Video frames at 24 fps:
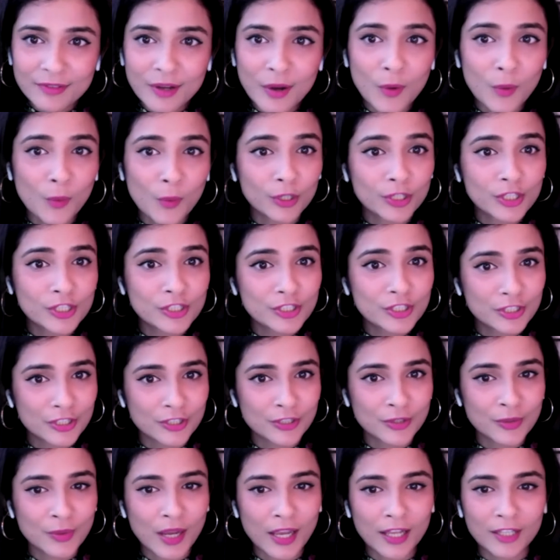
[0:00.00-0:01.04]
what you
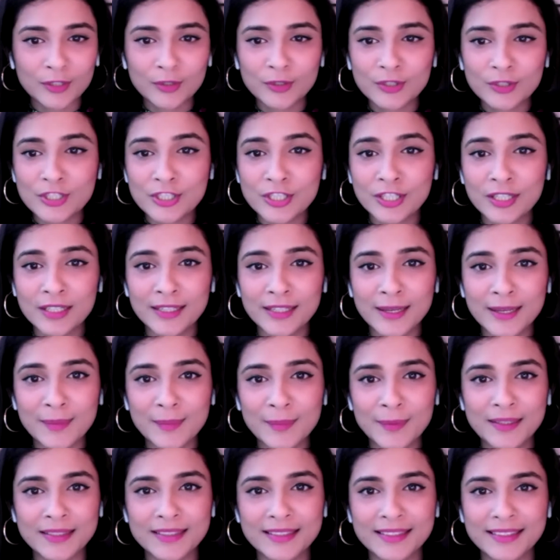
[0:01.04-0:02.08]
do, and your journey up
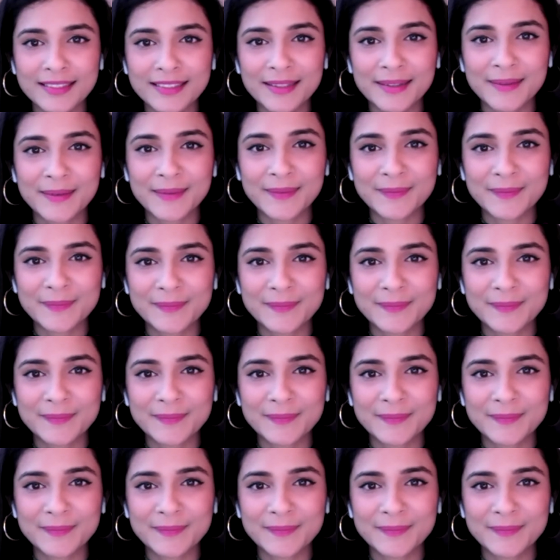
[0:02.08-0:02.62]
until here?